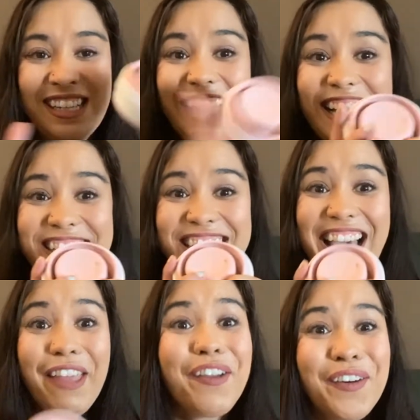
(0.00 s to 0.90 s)
Isn't
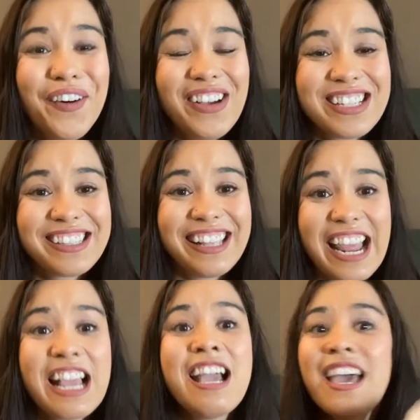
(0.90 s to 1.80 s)
that the coolest
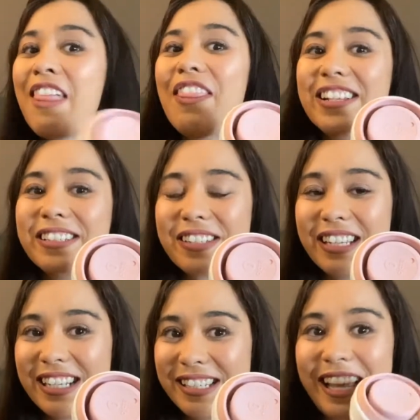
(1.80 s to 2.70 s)
thing? This is
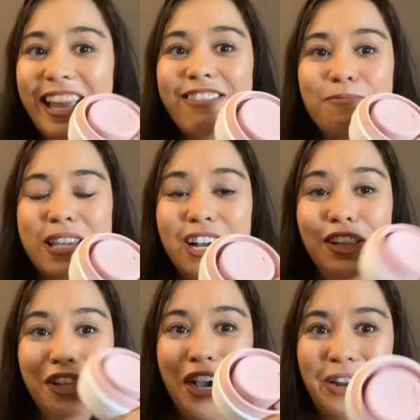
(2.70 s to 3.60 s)
gonna save me a
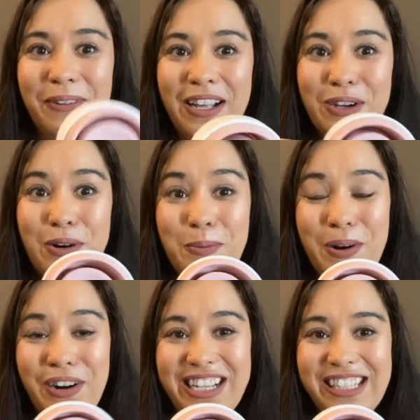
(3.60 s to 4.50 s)
lot when I go to
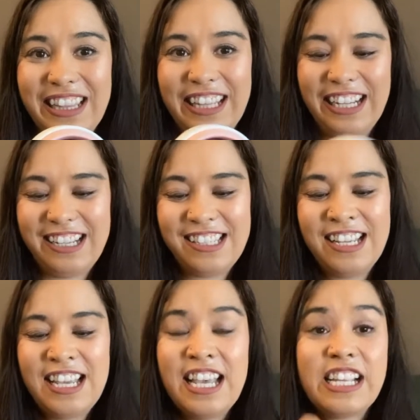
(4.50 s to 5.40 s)
parties and things.
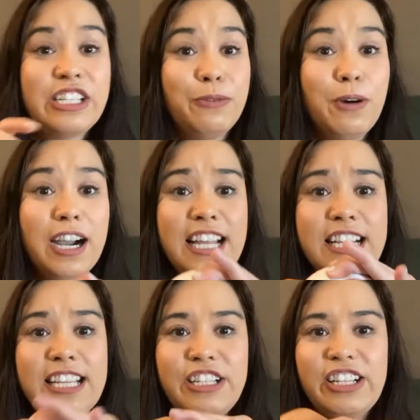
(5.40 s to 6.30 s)
You want
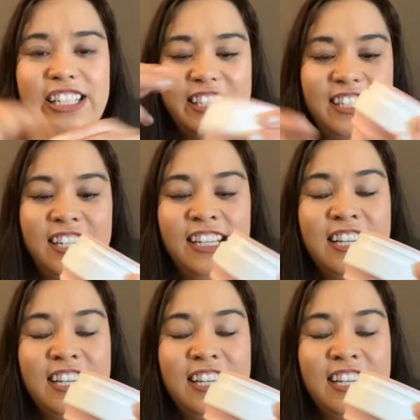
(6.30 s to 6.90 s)
it, you just,